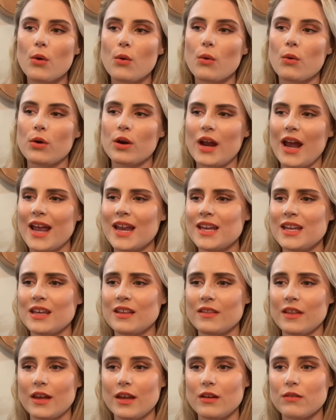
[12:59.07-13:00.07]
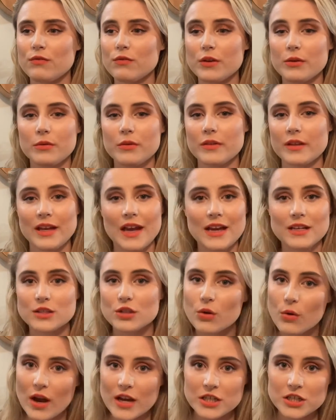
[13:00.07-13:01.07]
or any like frequently
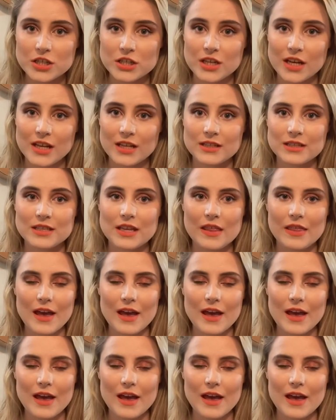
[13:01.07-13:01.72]
asked questions.